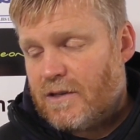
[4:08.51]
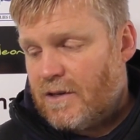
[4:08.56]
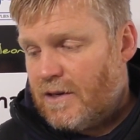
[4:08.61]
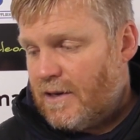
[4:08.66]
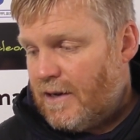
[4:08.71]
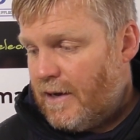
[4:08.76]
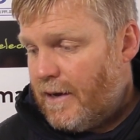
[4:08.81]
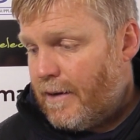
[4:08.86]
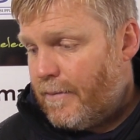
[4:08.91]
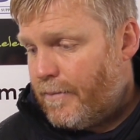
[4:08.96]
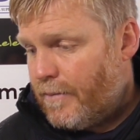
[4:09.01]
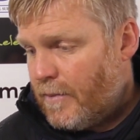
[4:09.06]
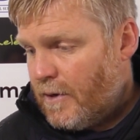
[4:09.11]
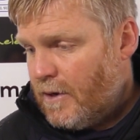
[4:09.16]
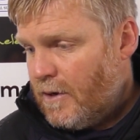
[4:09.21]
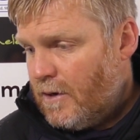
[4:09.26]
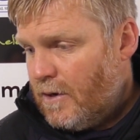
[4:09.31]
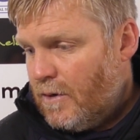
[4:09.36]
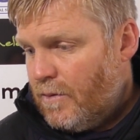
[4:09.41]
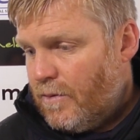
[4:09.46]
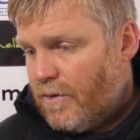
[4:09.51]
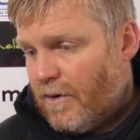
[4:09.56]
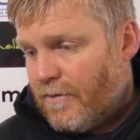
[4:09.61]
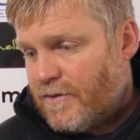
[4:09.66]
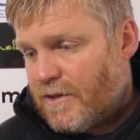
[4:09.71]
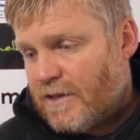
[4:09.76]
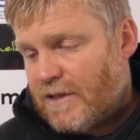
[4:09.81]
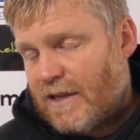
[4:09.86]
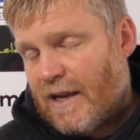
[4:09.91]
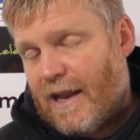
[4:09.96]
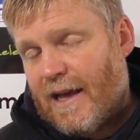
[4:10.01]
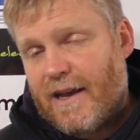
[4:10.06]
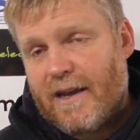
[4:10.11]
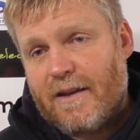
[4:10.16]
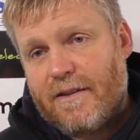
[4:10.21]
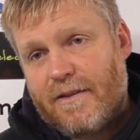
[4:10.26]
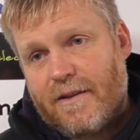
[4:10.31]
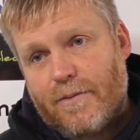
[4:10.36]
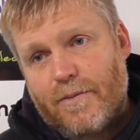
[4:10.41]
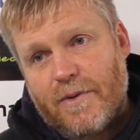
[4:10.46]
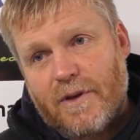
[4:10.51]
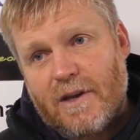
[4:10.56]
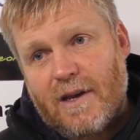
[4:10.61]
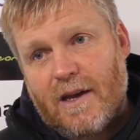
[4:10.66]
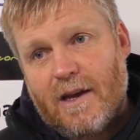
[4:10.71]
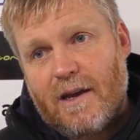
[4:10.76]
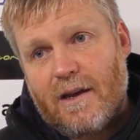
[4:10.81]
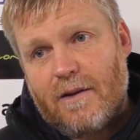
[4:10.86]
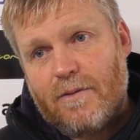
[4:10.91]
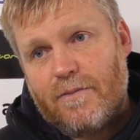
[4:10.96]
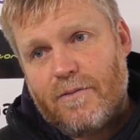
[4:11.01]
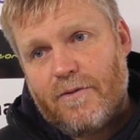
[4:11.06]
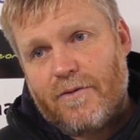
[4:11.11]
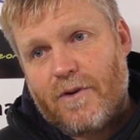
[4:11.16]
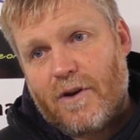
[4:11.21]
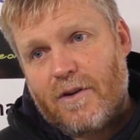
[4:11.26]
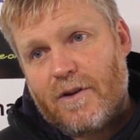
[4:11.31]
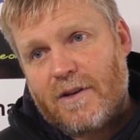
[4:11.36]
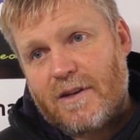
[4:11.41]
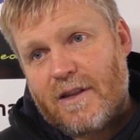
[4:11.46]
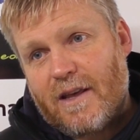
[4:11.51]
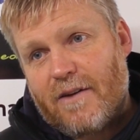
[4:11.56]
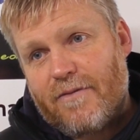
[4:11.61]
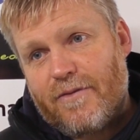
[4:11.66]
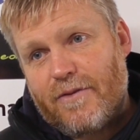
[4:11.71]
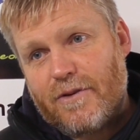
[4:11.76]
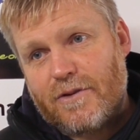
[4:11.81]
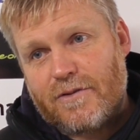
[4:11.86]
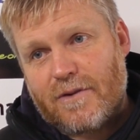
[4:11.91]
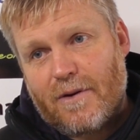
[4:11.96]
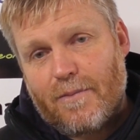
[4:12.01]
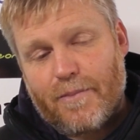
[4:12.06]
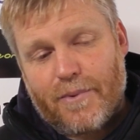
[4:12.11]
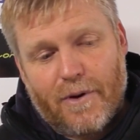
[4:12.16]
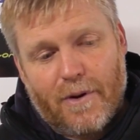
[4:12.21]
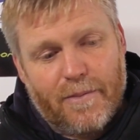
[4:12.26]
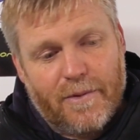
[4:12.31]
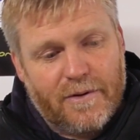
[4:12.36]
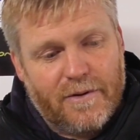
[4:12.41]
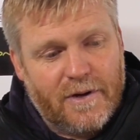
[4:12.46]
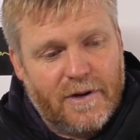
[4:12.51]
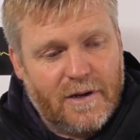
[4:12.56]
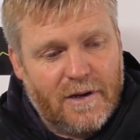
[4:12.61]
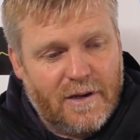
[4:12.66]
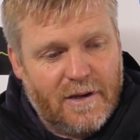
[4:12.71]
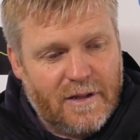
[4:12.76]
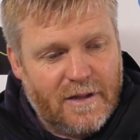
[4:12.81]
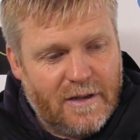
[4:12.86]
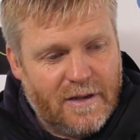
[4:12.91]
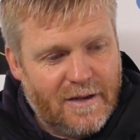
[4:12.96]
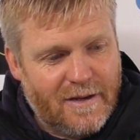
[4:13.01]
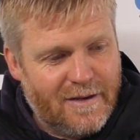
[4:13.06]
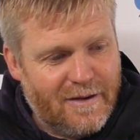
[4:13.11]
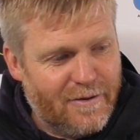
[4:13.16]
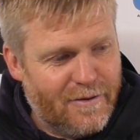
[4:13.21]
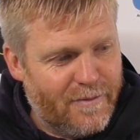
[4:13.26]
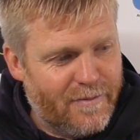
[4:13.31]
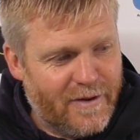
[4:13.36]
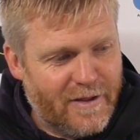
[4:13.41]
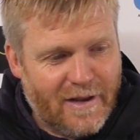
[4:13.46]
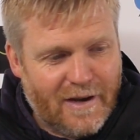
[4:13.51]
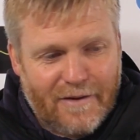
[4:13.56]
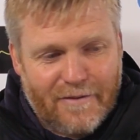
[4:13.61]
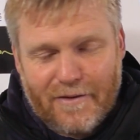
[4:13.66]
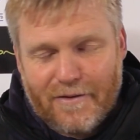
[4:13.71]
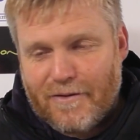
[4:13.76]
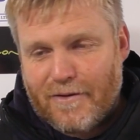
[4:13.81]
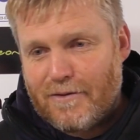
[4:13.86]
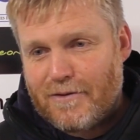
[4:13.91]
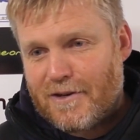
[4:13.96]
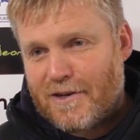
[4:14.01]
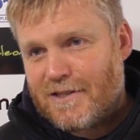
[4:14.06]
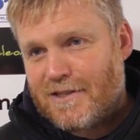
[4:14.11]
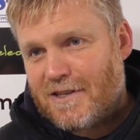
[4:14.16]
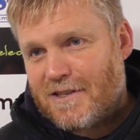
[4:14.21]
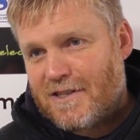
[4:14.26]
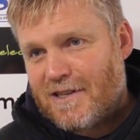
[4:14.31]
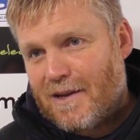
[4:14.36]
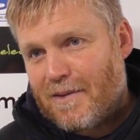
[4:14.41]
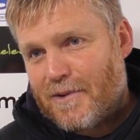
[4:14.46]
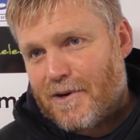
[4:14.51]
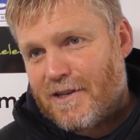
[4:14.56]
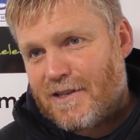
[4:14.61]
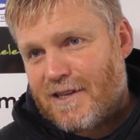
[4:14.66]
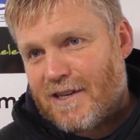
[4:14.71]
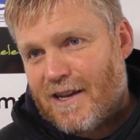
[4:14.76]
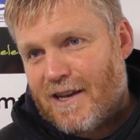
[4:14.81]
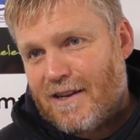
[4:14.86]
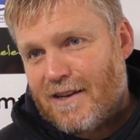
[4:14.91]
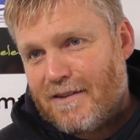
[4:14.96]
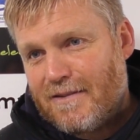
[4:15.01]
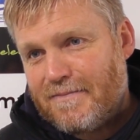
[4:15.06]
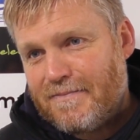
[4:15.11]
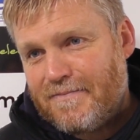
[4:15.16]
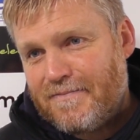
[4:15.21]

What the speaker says: And we're obviously delighted that we've got into that first round proper, and hopefully we'll have a few drinks to celebrate tonight.